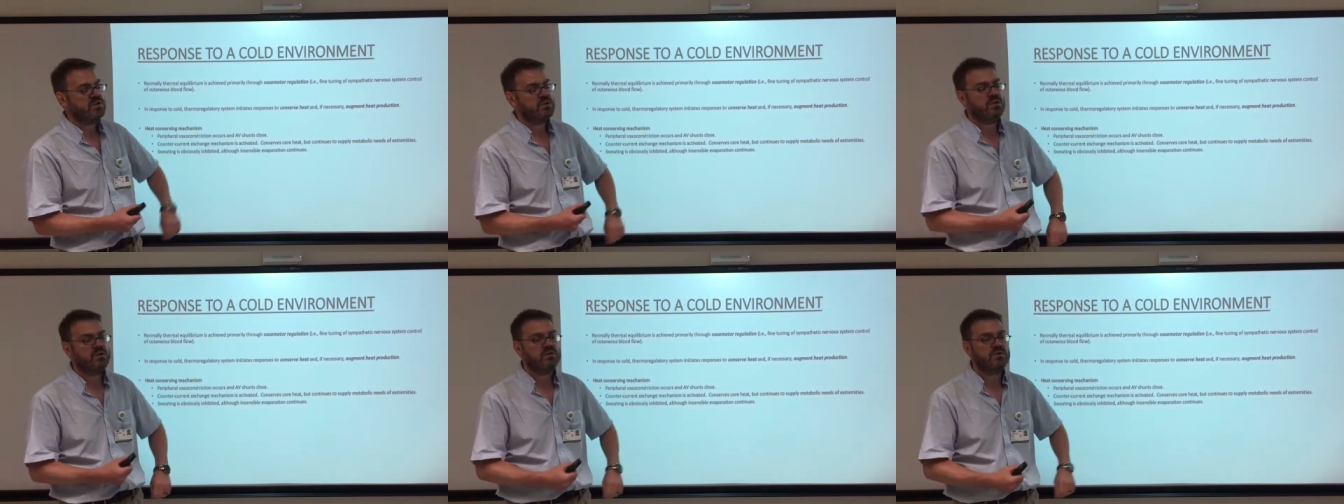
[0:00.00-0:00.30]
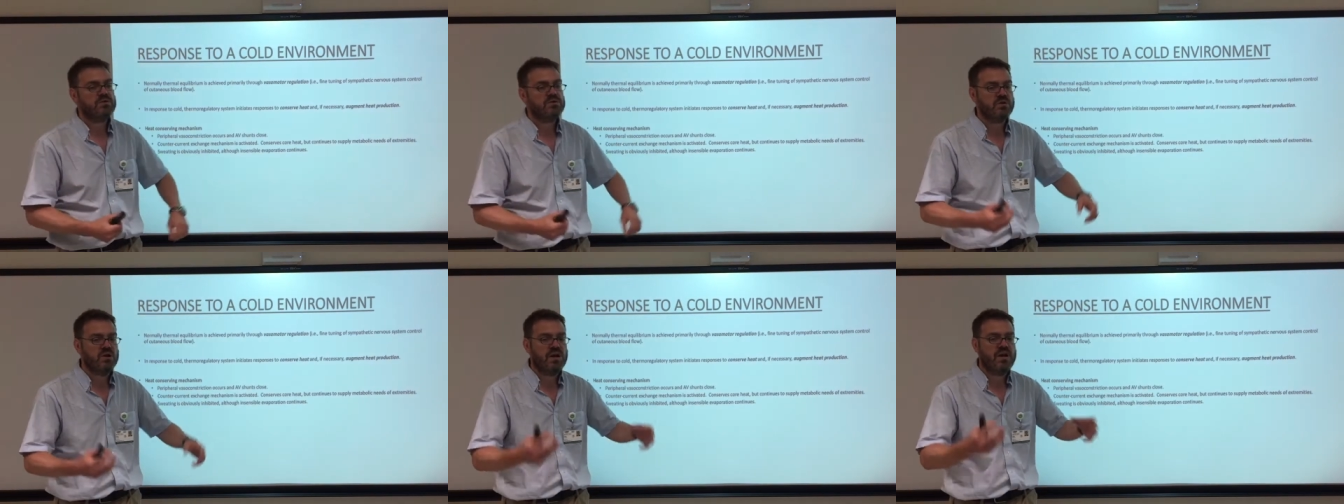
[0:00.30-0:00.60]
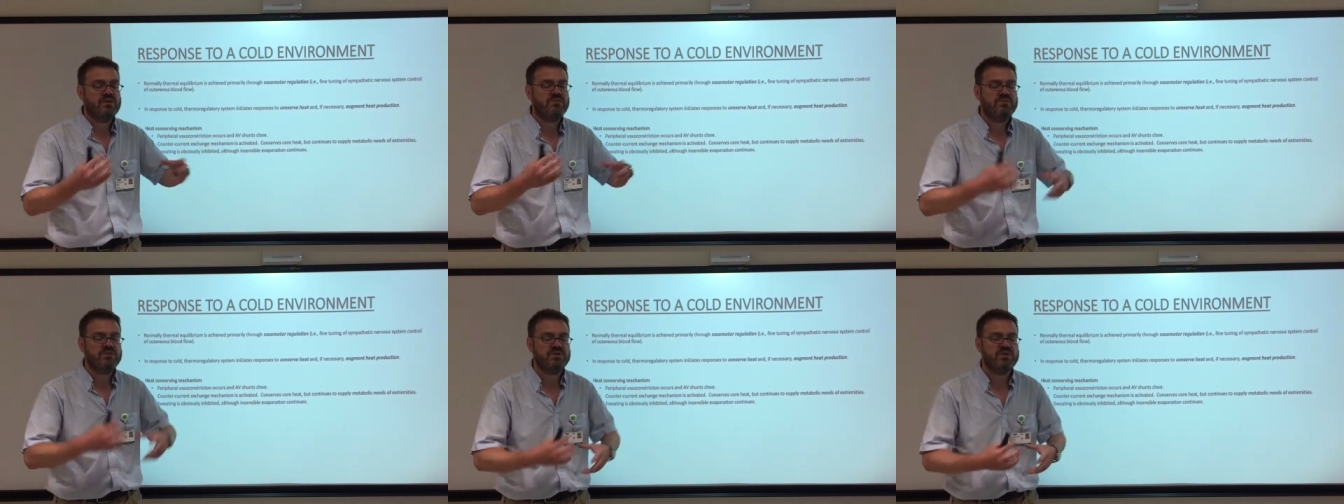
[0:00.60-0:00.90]
occurs, your
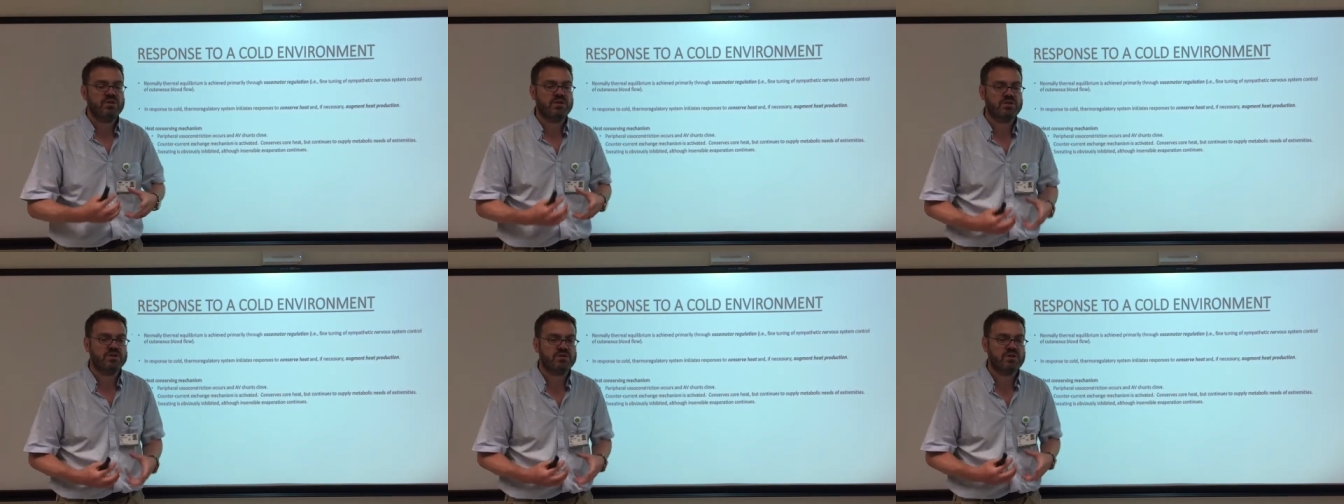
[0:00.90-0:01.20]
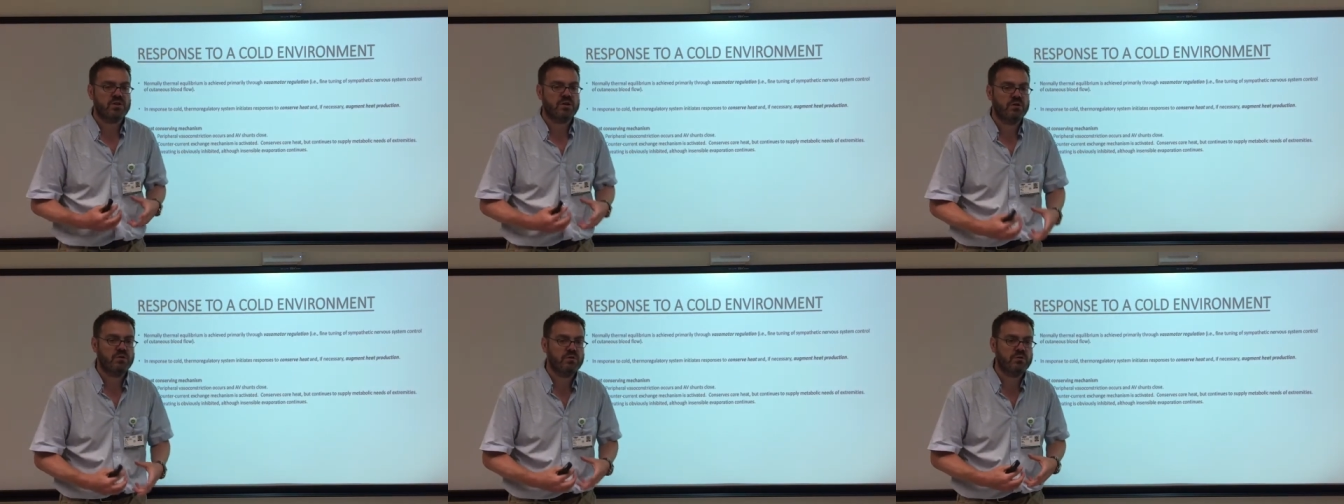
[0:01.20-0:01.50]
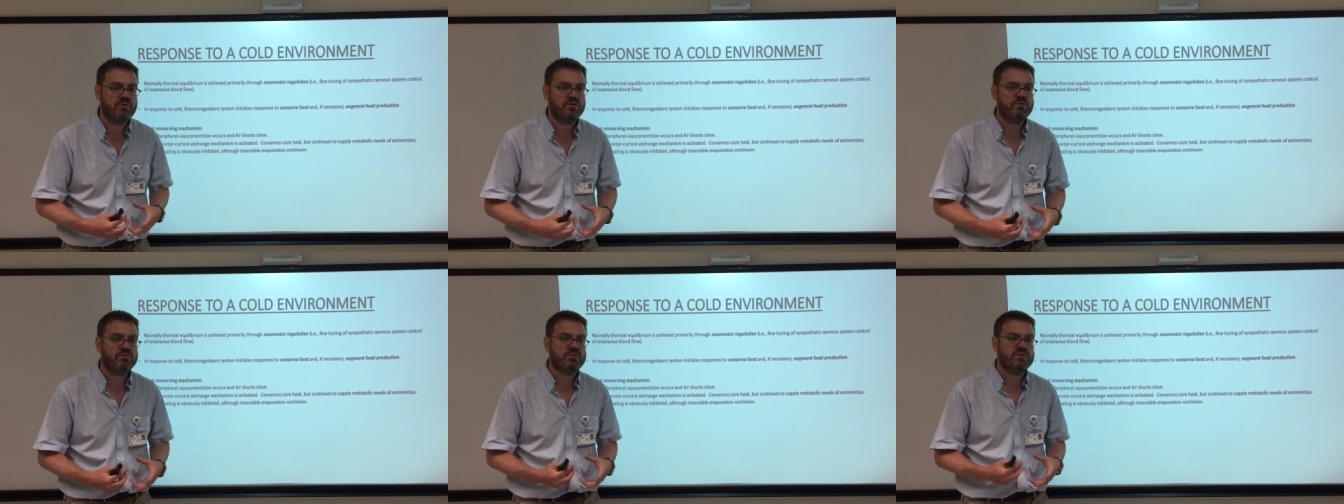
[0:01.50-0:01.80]
AV shunts
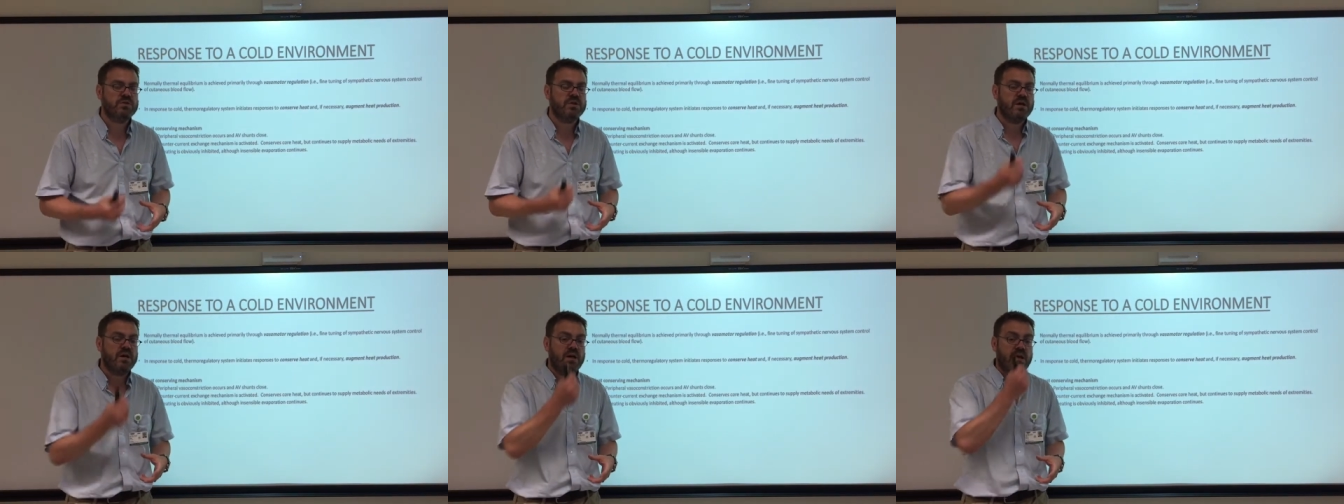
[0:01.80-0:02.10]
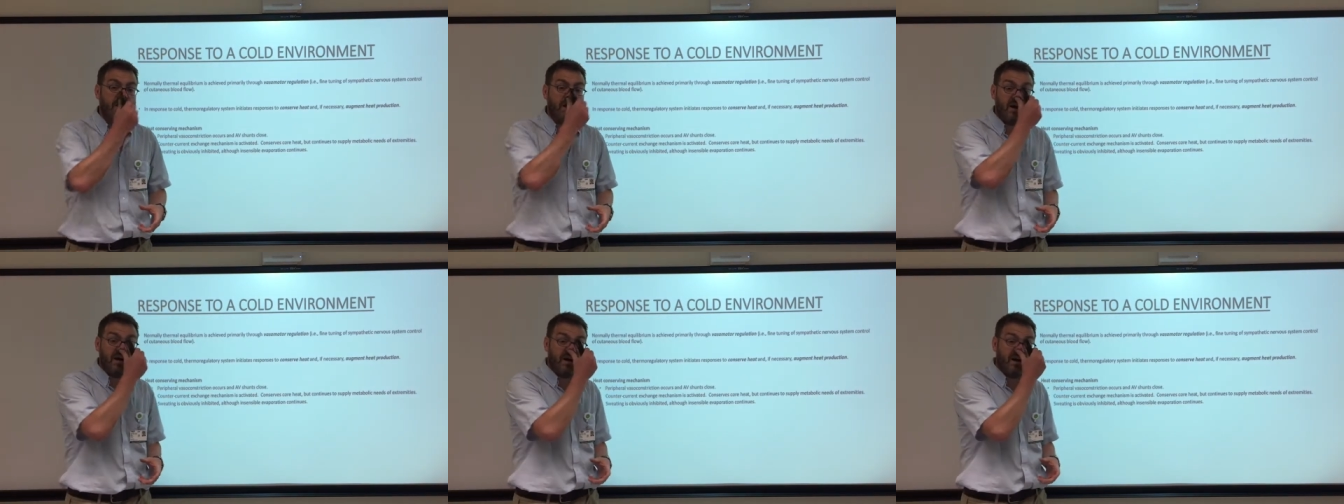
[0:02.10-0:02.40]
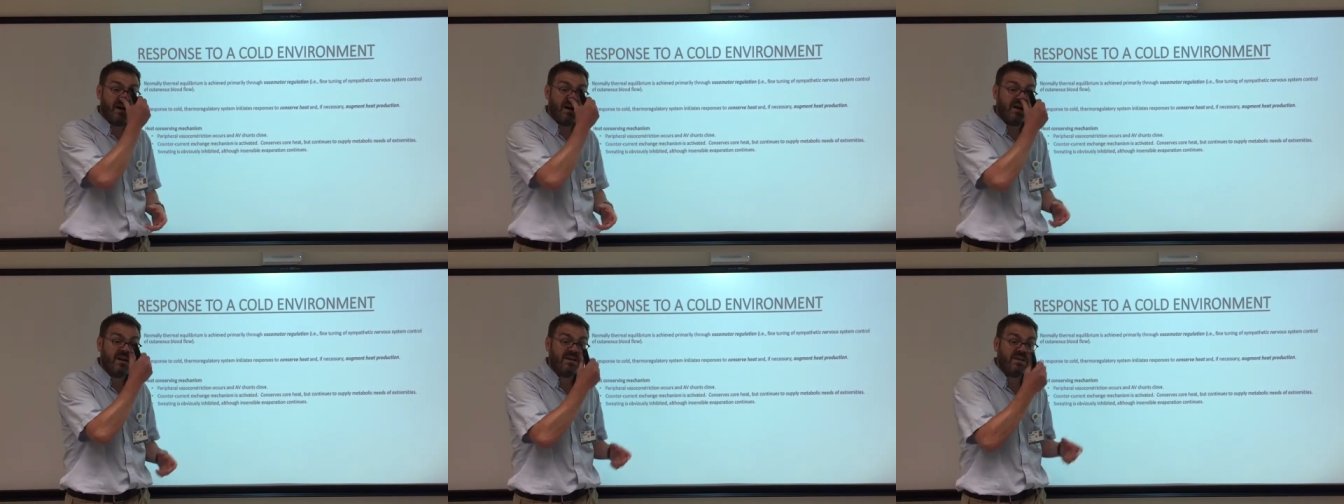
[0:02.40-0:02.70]
close
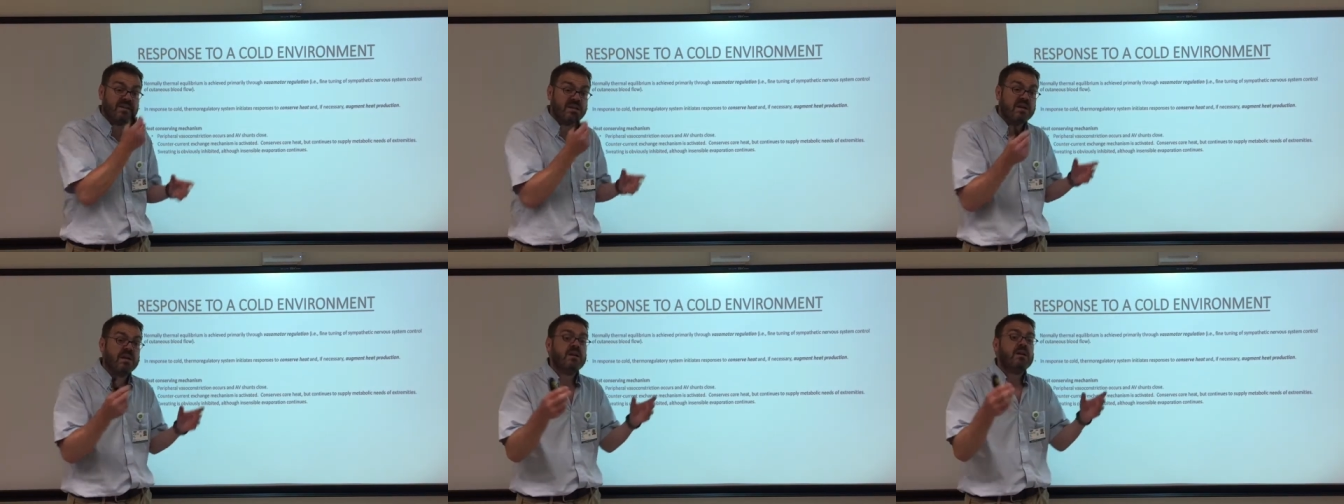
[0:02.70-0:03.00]
and